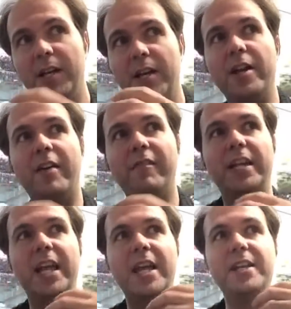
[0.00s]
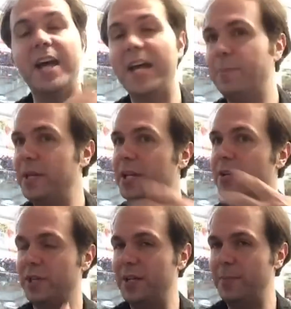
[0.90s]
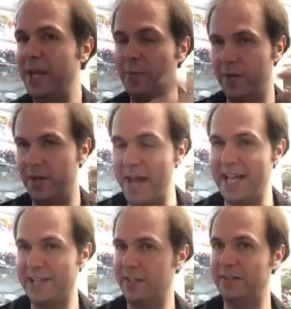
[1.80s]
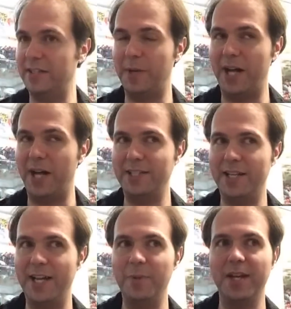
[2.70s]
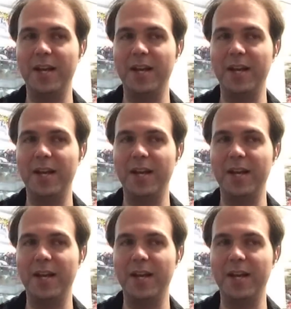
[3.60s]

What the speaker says: not like a Nightbeat repaint with a masculine body type,